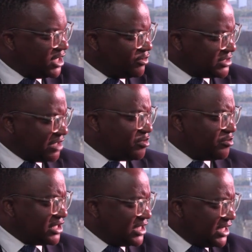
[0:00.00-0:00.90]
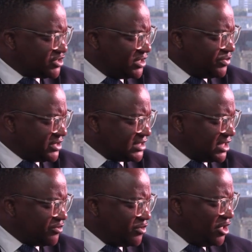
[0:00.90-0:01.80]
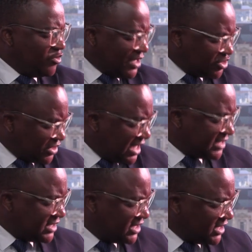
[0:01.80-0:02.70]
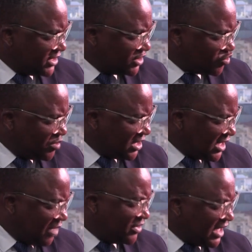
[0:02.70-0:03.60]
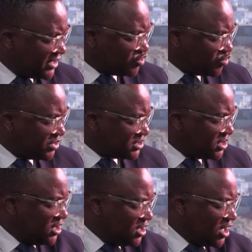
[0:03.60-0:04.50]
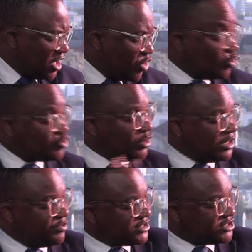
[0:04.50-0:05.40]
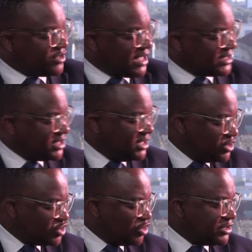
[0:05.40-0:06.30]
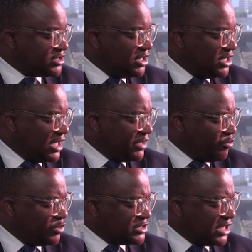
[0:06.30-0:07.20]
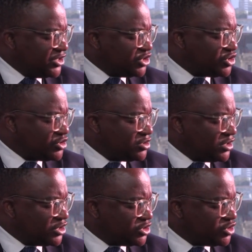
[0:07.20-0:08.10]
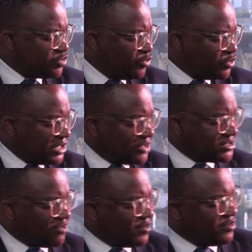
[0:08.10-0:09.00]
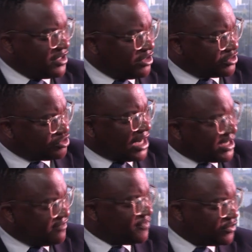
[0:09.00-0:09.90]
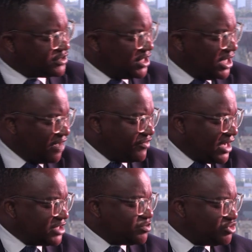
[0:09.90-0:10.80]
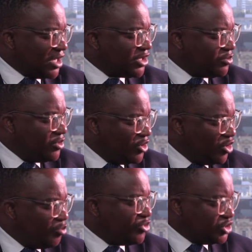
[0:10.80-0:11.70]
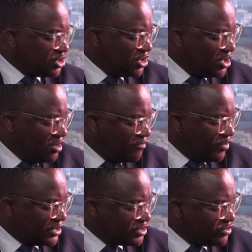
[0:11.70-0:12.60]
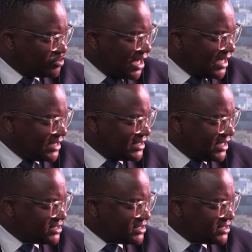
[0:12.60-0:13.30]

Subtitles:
because I remember the last Olympics, I think we had Donata in the swimming and a couple of other swimmers go to the Olympics on that slot. Which other sports outside of maybe your track and field have you guys been trying to push for us to try and get